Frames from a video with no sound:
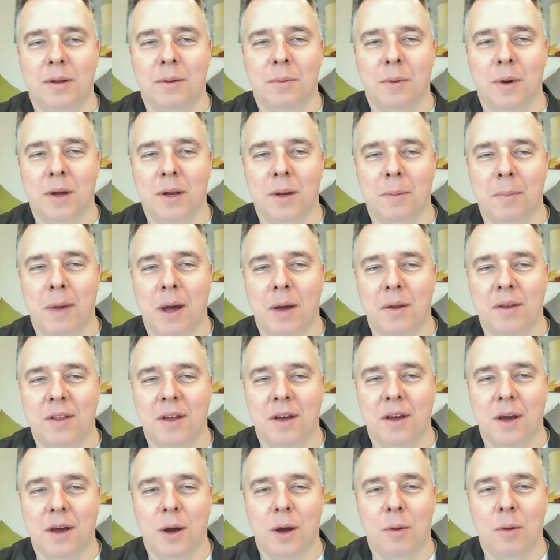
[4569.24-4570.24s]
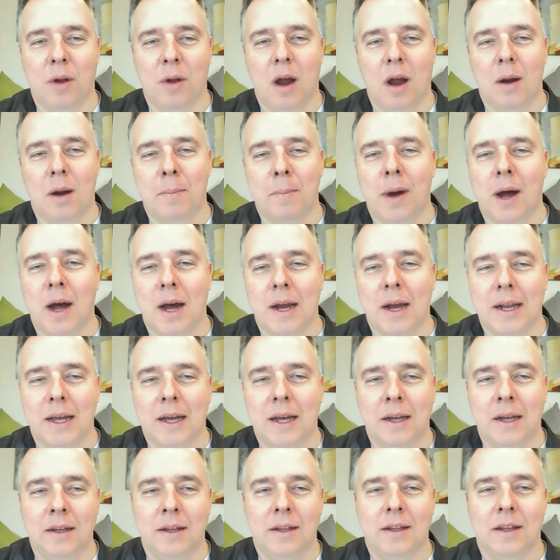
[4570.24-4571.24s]
What about the whole
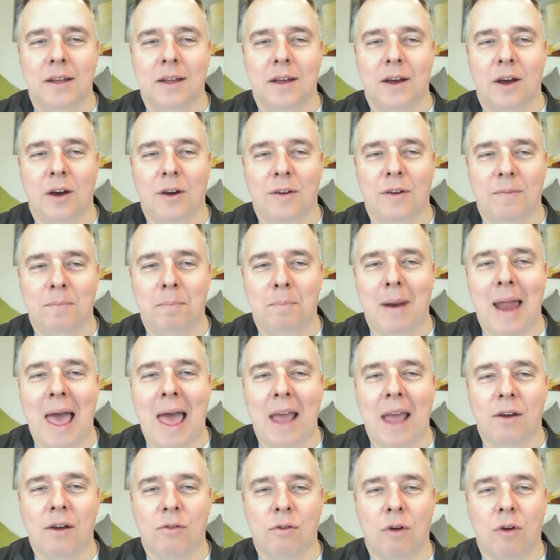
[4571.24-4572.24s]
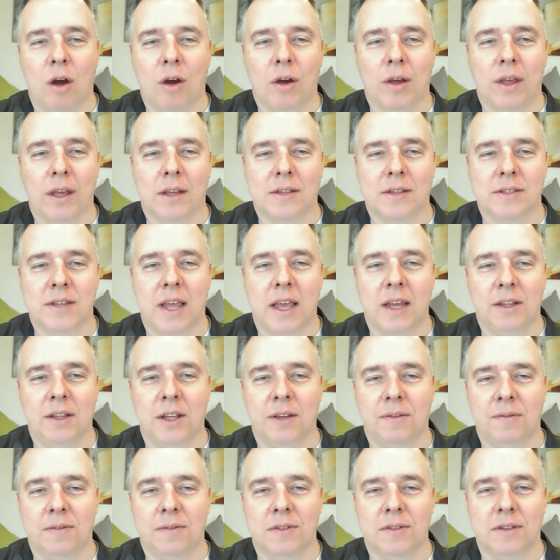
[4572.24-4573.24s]
armada of BlackRock
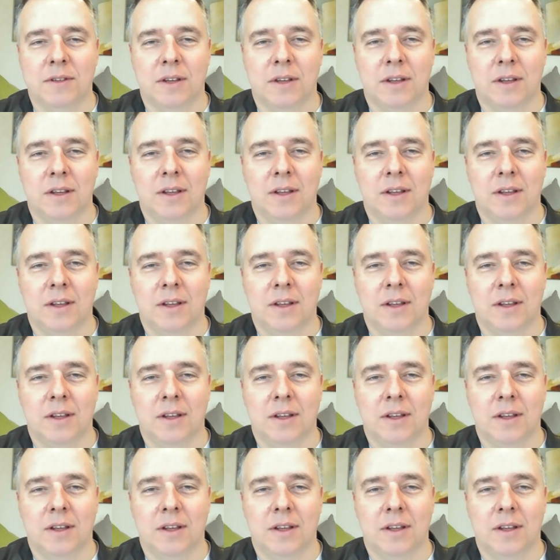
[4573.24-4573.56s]
executives?